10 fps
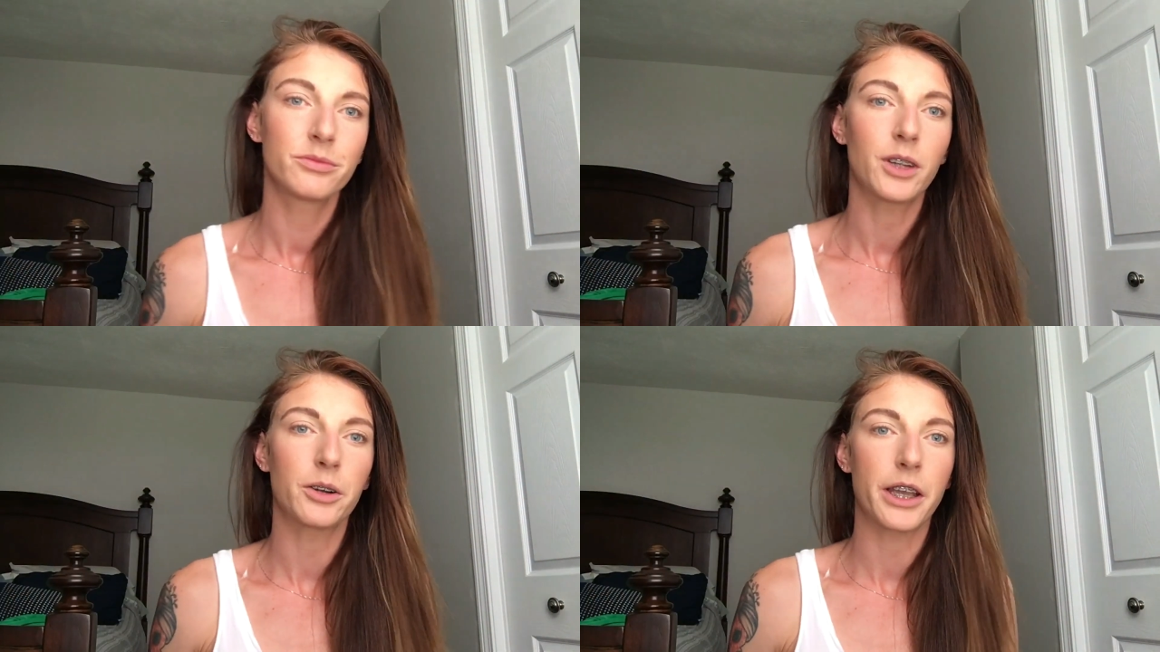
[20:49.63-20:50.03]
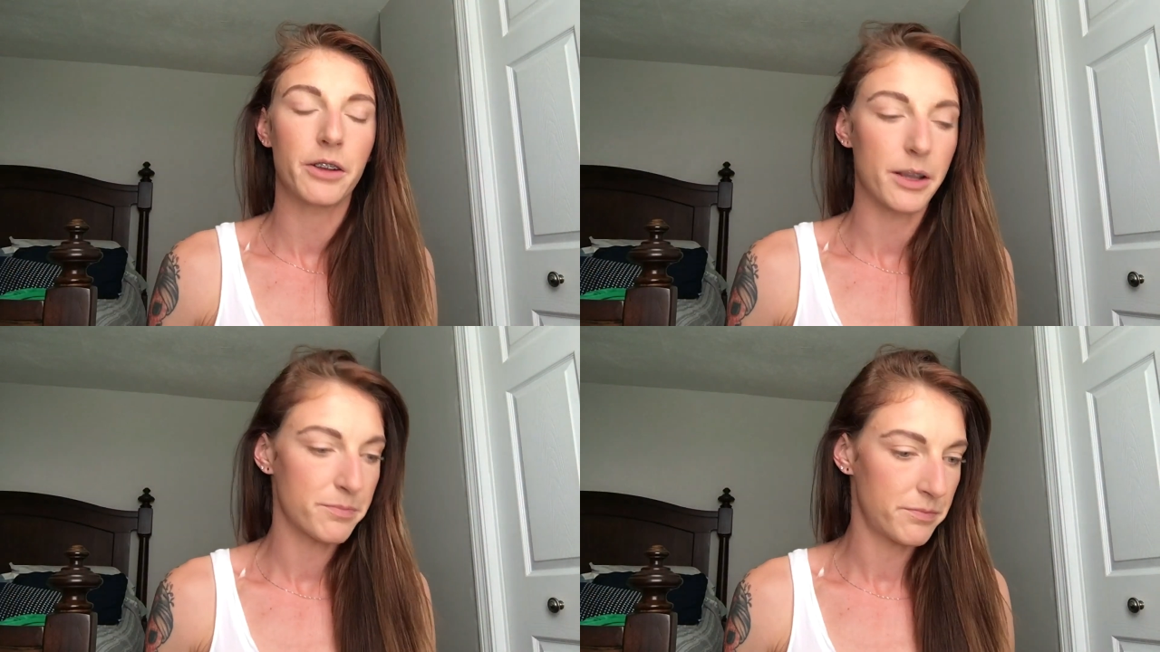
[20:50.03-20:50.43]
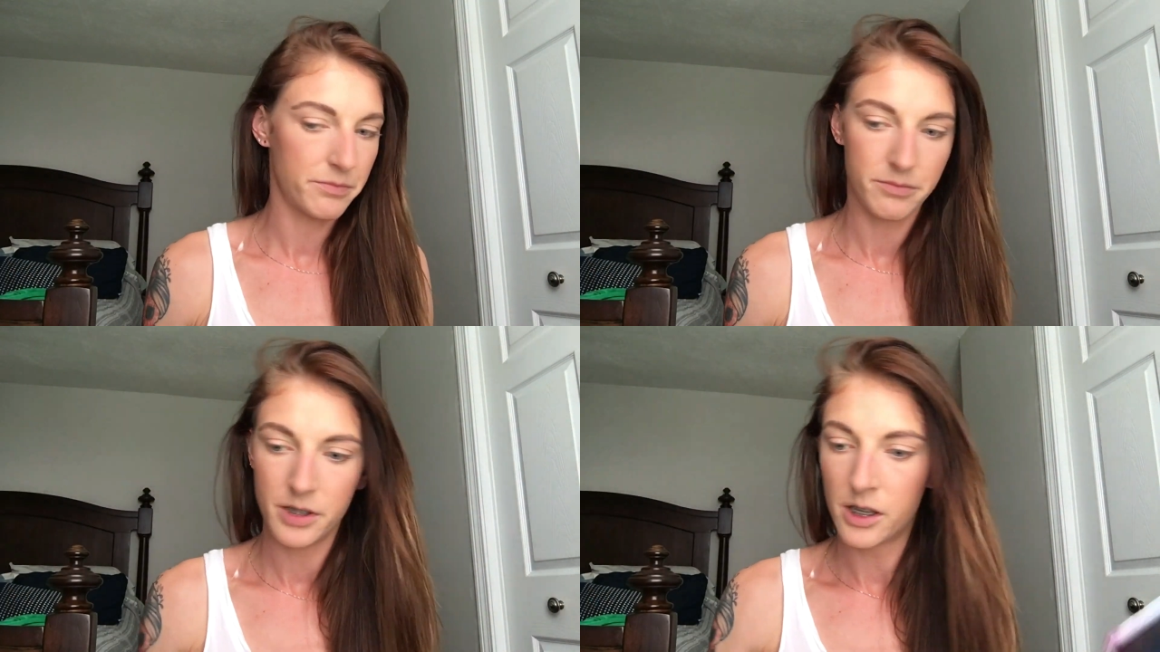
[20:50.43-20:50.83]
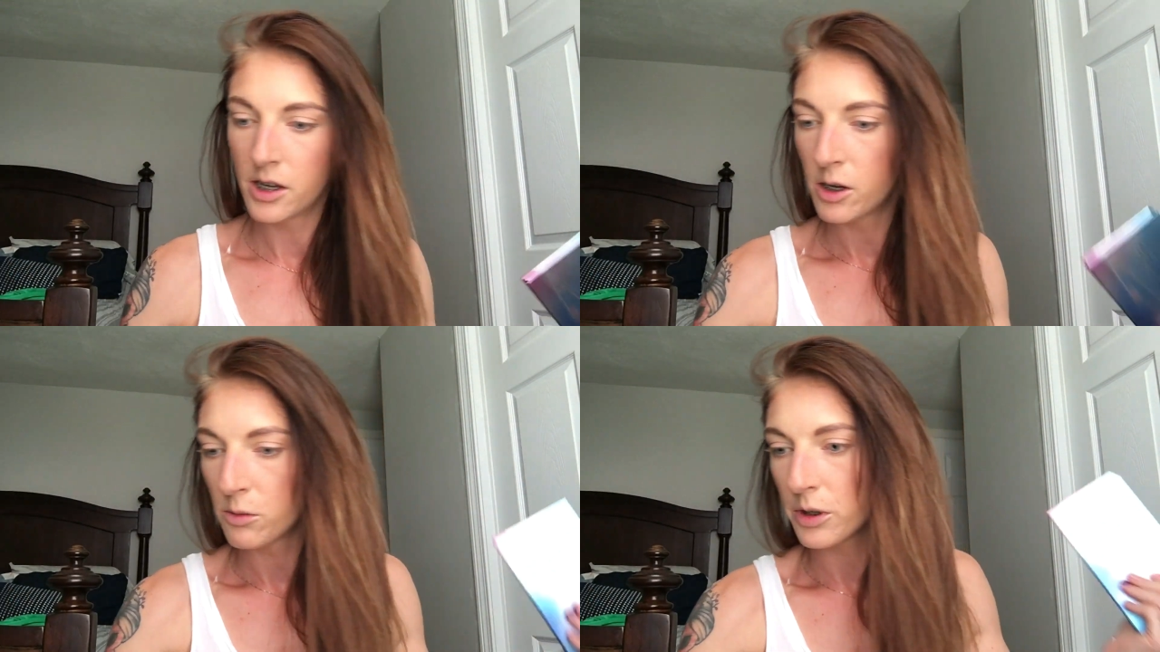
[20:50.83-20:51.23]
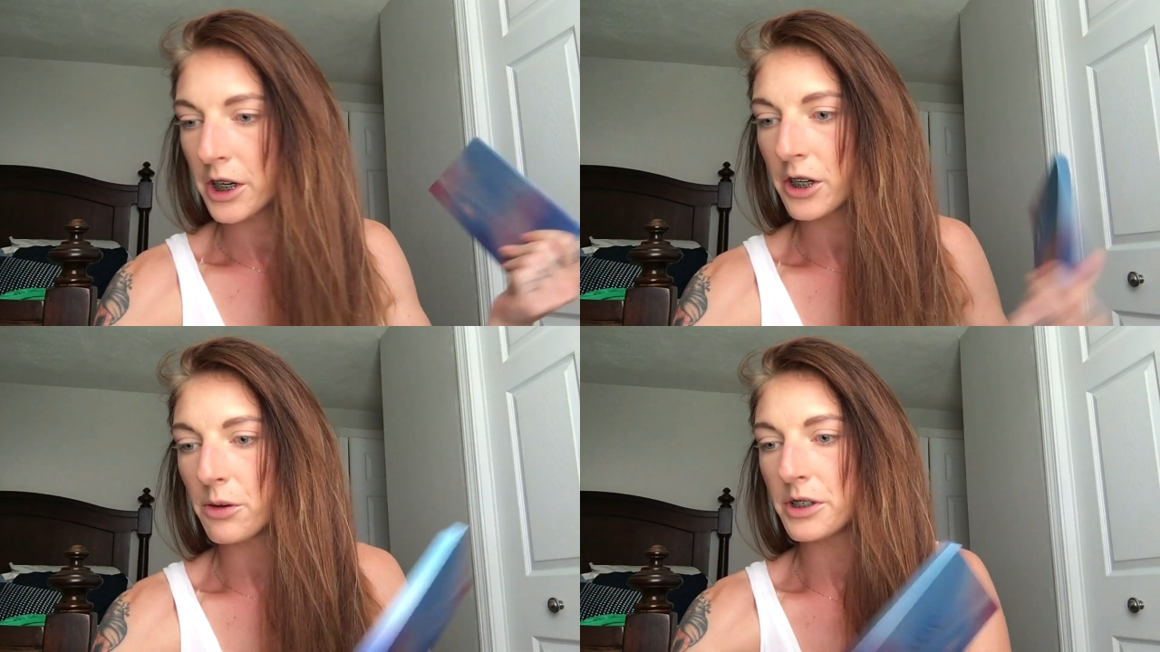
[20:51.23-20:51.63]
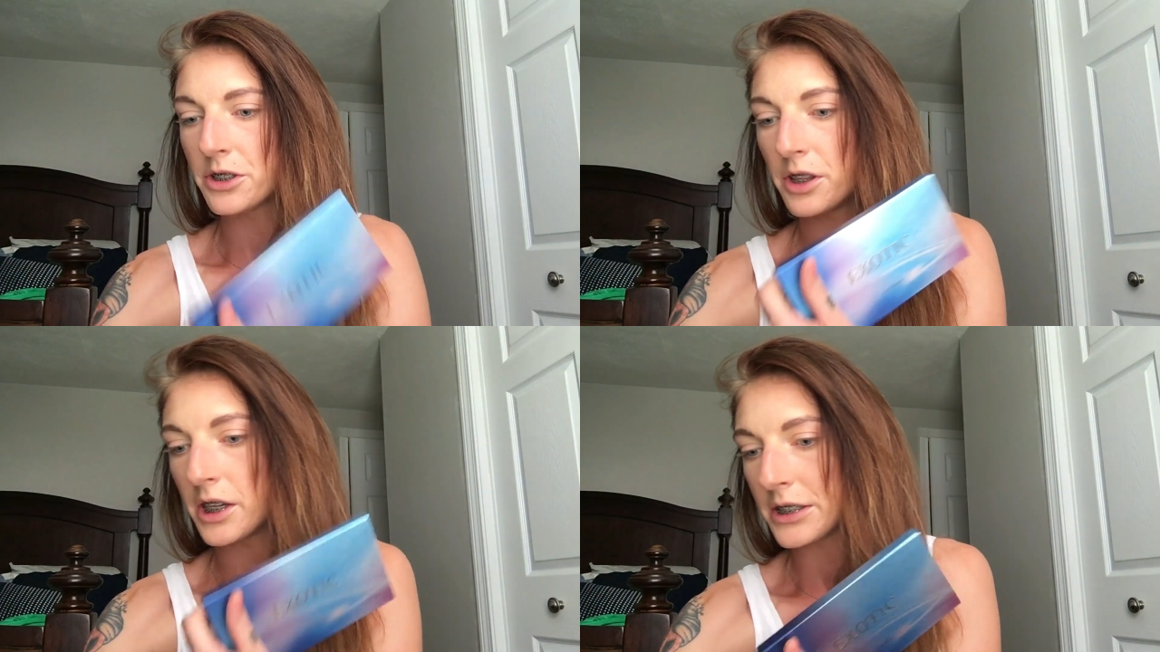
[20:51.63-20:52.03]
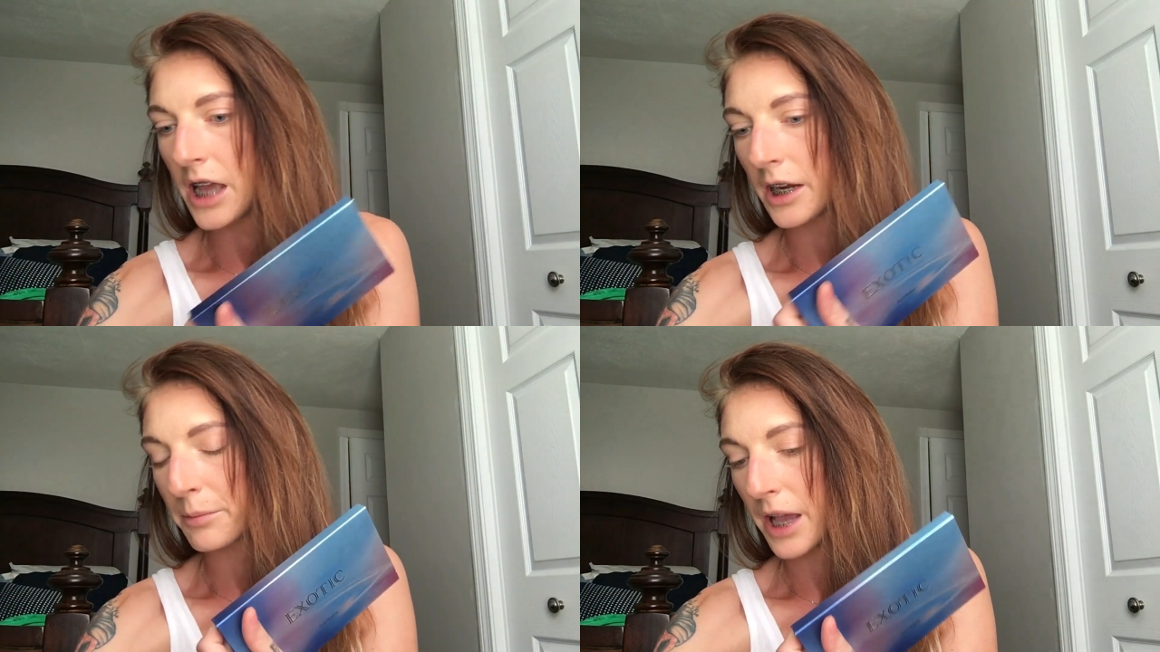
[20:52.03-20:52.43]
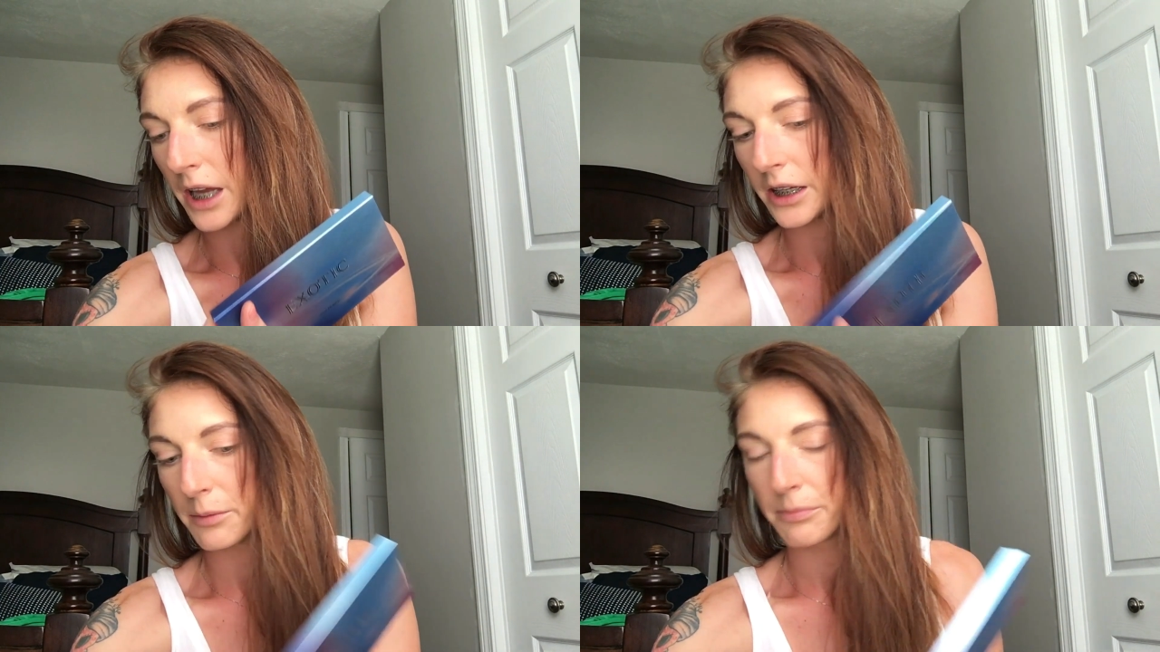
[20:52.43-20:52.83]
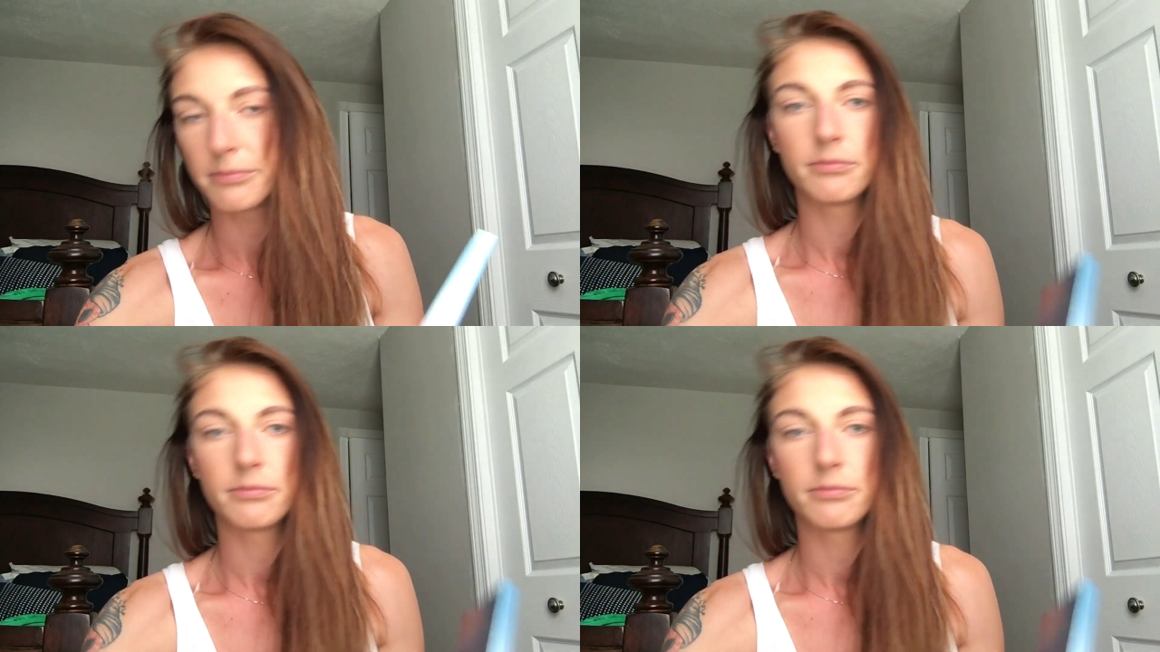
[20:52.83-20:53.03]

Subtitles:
Okay, great. We're going to go into the exotic palette.